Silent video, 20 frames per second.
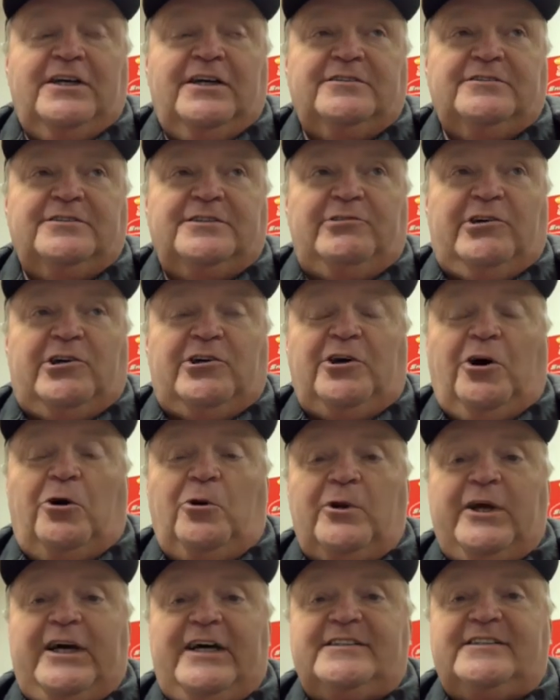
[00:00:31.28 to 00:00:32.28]
it's real
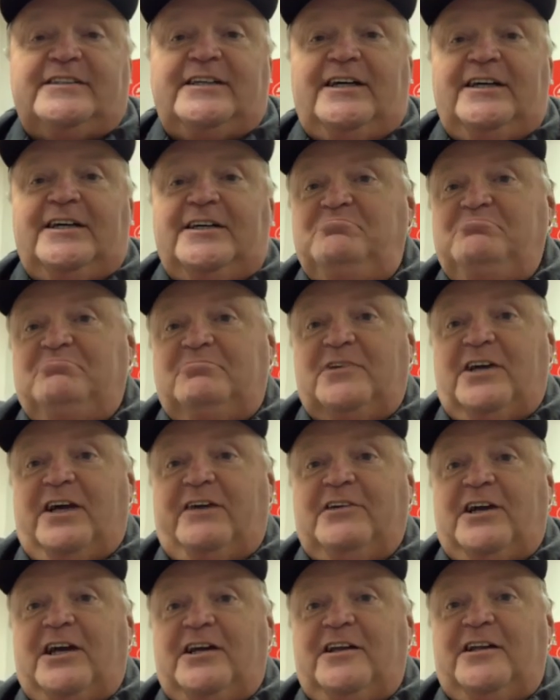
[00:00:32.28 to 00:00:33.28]
cold outside. I
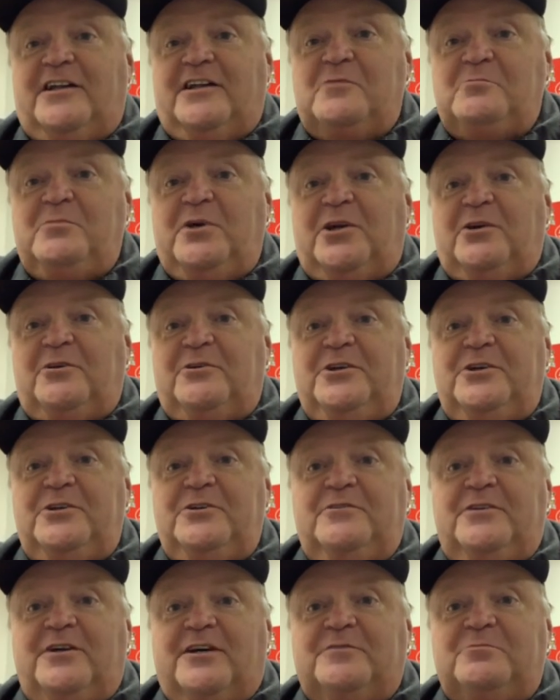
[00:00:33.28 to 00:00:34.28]
haven't got anything better to
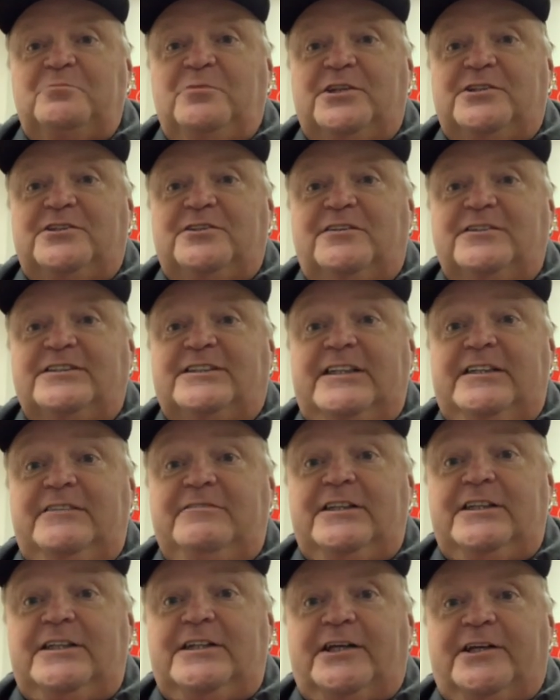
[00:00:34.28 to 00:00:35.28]
do, nothing much on
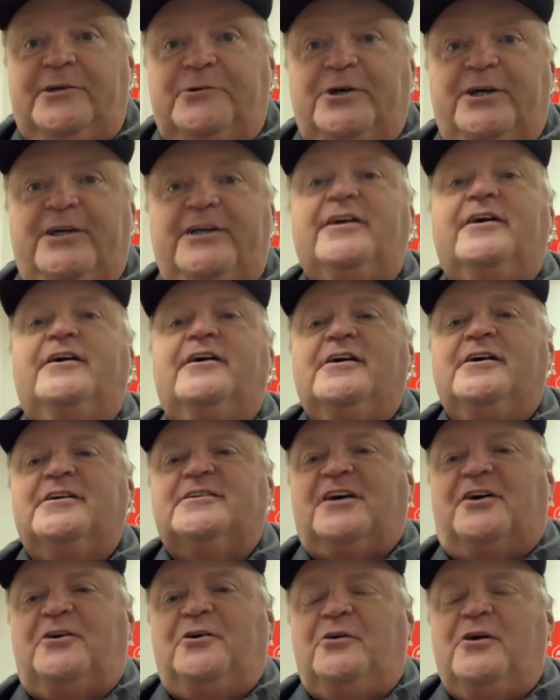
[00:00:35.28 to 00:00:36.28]
TV anyway.
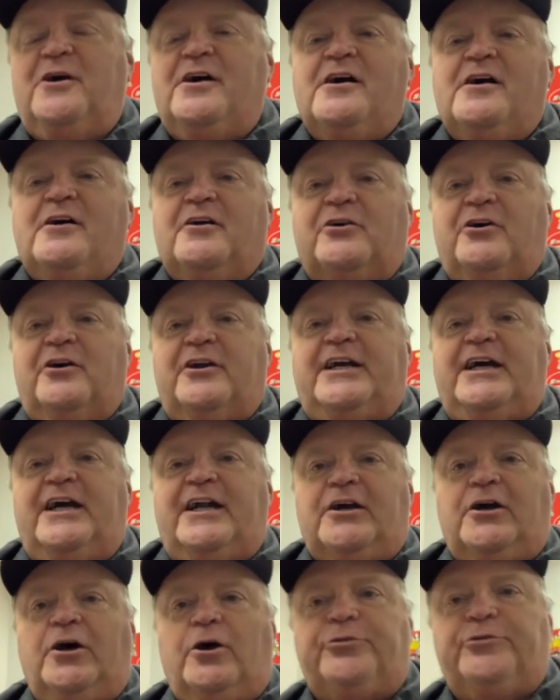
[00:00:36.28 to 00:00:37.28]
So I'm going to kind
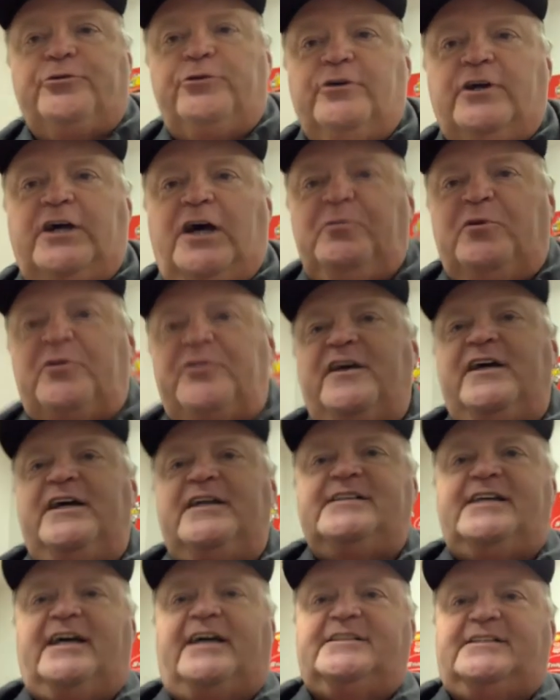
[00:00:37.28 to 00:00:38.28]
of go through a couple
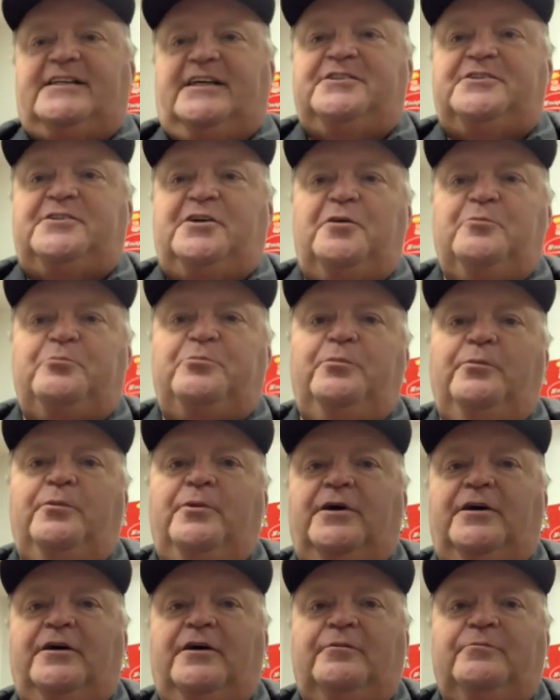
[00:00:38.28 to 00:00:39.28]
things as I start
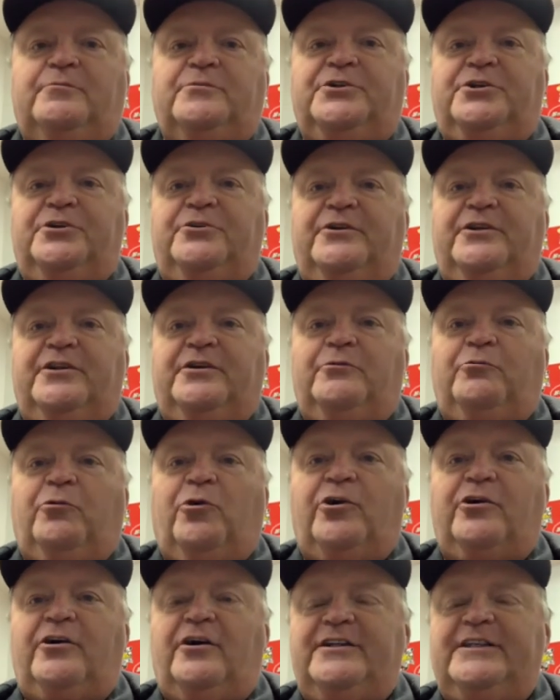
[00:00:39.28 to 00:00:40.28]
doing the
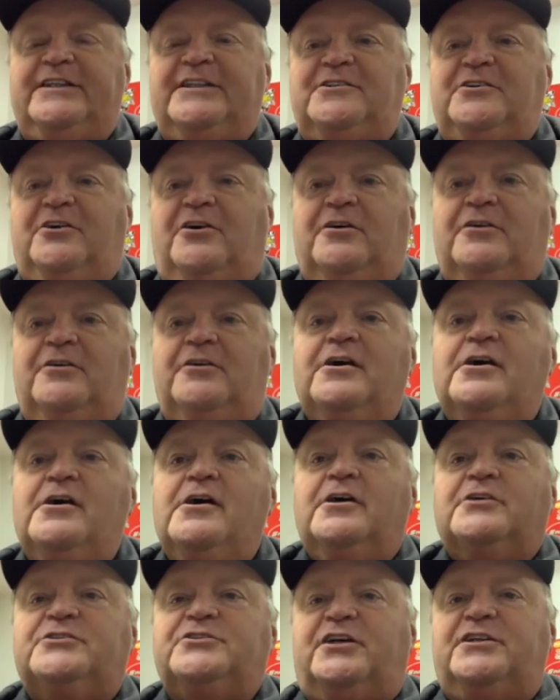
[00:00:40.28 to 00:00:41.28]
work on this car.
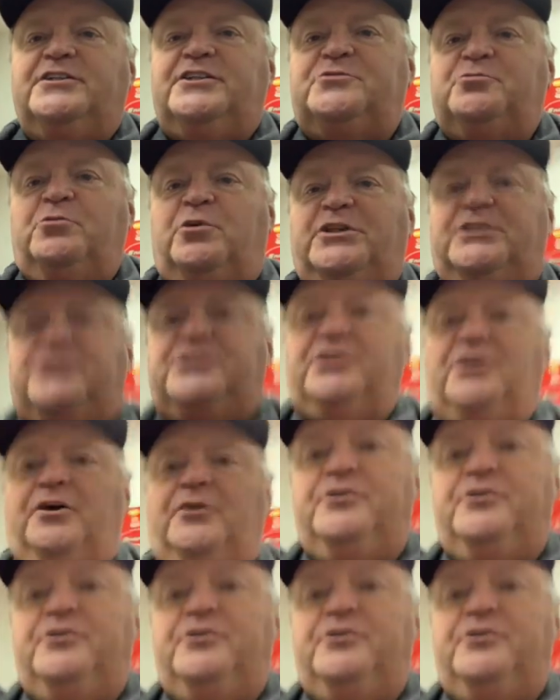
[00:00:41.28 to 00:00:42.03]
So I just wanted to show